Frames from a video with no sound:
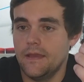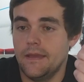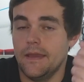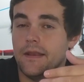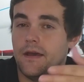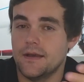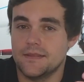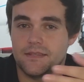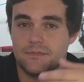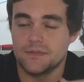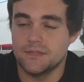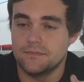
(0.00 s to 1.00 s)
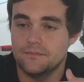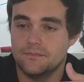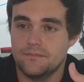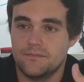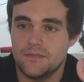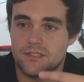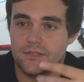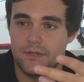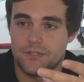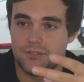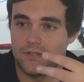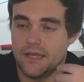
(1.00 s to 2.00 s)
and not something
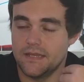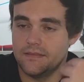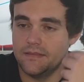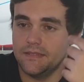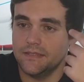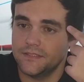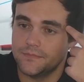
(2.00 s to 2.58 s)
special like this.